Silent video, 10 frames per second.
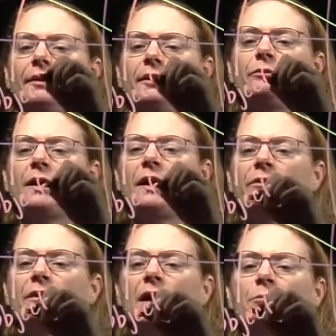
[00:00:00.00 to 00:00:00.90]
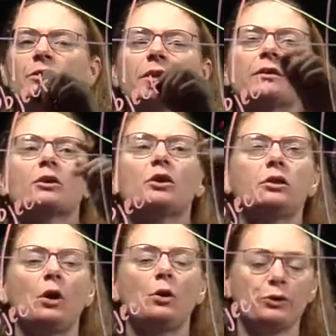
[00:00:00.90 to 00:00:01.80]
If I have an object
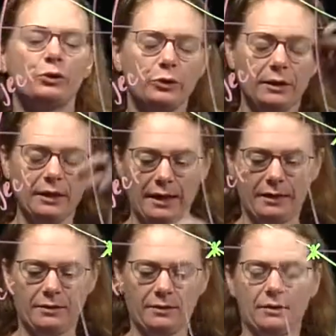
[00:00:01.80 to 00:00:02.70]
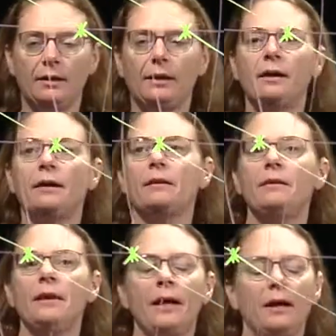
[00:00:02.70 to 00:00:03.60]
close to the lens,
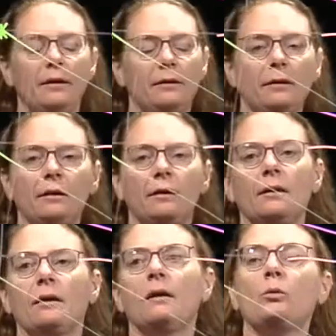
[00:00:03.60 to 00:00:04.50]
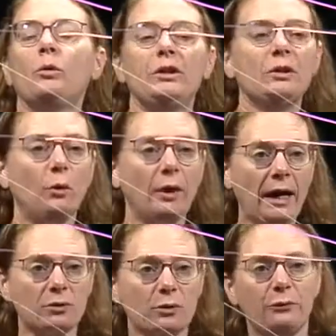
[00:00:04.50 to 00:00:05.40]
then we don't
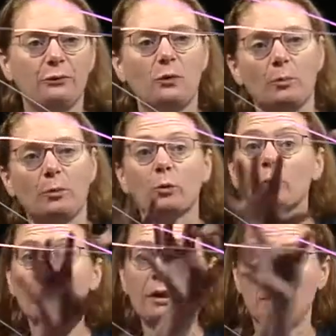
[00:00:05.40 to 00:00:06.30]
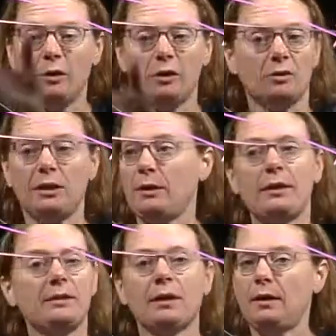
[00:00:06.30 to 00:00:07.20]
actually form a real image. Light
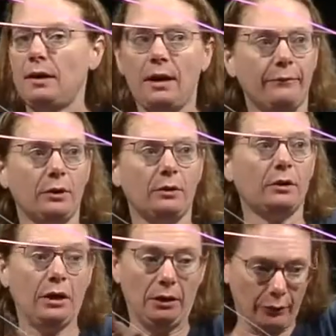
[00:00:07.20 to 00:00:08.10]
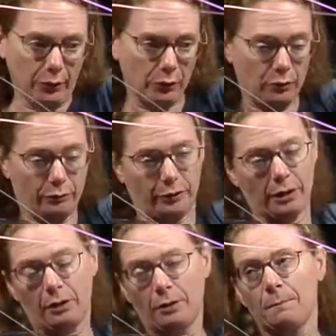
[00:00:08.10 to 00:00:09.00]
rays can never converge over
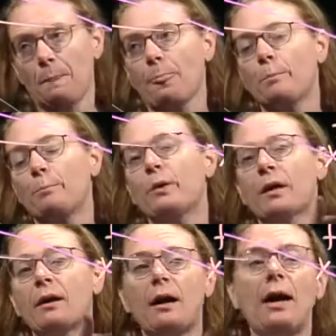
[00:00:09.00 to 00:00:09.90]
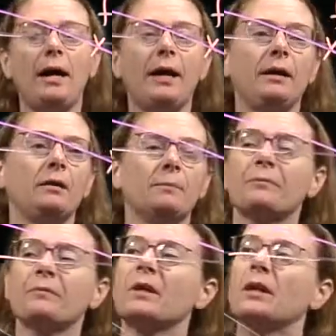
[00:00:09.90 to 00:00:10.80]
here, but our eye
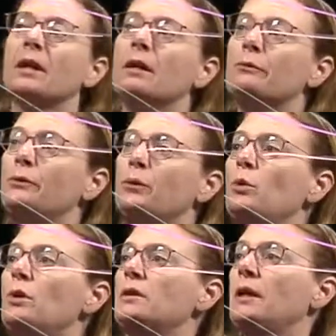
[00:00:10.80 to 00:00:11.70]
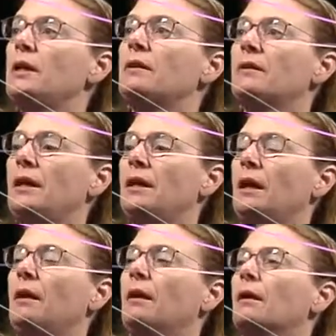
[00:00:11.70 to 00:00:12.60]
can get fooled into
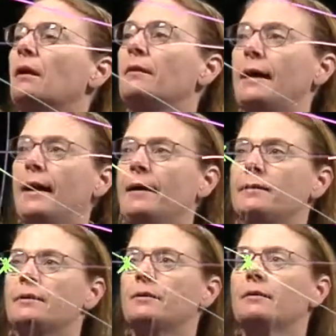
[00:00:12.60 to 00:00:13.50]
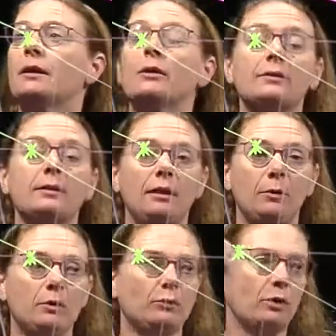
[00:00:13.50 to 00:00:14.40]
thinking that there is an
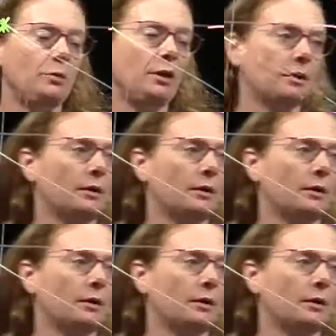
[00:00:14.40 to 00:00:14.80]
image formed here.